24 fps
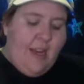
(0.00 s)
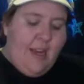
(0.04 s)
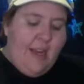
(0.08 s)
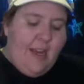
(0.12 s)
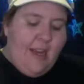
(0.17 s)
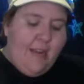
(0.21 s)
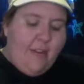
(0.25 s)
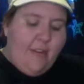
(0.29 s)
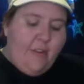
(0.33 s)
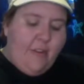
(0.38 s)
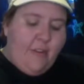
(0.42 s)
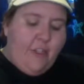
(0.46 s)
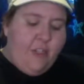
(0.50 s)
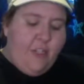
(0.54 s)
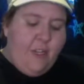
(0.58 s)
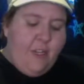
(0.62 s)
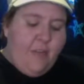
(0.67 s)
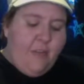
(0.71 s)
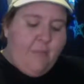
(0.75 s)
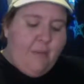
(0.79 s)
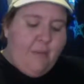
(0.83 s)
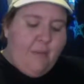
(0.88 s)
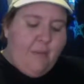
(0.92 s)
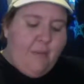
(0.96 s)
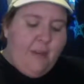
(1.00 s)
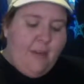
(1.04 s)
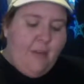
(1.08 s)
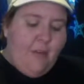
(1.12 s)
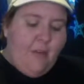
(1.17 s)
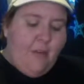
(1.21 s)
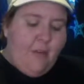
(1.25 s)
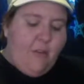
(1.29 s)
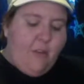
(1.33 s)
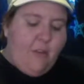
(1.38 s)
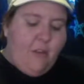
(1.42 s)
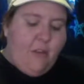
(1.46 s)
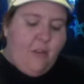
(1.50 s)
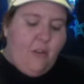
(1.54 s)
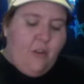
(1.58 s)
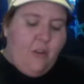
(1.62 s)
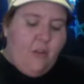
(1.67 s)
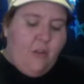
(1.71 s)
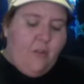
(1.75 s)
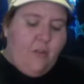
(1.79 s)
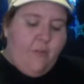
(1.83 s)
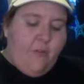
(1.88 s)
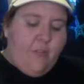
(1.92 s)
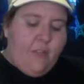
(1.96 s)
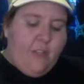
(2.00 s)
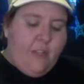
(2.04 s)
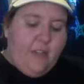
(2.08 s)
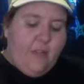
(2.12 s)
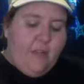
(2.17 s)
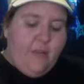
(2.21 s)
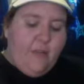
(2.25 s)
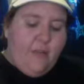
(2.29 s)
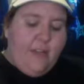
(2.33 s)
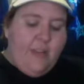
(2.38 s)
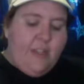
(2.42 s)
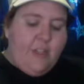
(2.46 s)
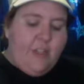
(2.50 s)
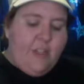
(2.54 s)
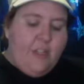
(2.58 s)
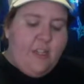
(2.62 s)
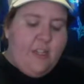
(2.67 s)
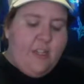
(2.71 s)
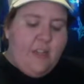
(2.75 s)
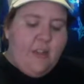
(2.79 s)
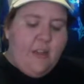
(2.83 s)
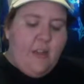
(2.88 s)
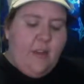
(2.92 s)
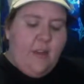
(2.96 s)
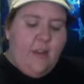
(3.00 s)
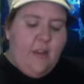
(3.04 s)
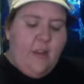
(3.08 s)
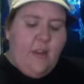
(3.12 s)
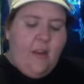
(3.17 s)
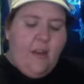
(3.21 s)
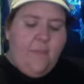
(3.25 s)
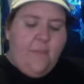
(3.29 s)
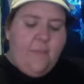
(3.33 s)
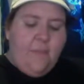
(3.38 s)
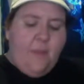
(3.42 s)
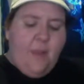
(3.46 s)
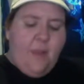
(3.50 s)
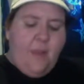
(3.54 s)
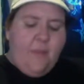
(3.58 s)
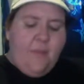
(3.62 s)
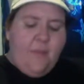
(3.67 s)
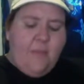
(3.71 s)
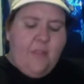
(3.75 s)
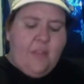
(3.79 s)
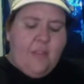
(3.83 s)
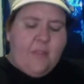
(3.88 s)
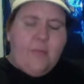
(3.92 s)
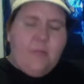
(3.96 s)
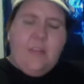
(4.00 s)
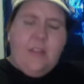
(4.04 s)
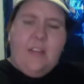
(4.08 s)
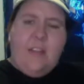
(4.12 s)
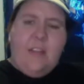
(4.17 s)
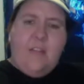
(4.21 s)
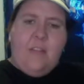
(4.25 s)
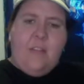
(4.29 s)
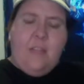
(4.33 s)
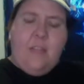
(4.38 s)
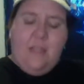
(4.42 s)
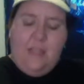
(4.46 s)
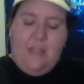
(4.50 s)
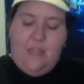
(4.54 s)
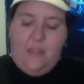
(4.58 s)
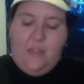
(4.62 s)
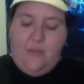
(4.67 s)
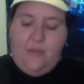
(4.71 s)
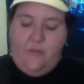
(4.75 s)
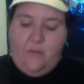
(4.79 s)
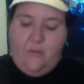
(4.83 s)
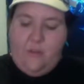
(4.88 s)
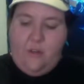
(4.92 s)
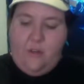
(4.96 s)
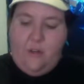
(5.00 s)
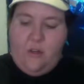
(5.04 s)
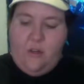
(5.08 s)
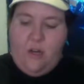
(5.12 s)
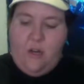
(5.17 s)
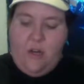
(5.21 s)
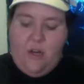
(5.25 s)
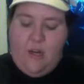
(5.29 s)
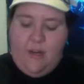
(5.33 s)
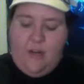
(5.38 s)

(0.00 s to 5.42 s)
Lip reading: energy about my altar or for decoration. That's what I use these for.